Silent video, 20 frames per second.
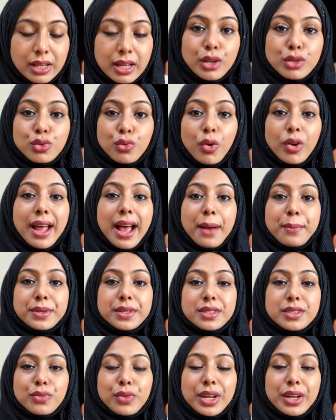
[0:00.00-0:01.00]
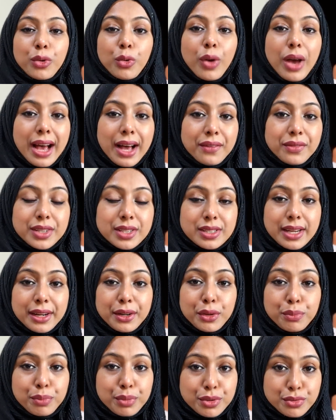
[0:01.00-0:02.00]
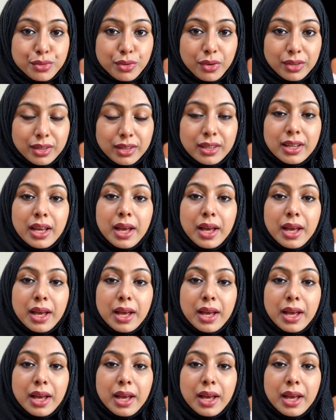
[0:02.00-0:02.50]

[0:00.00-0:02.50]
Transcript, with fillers: So what happens when you have this kind of persona,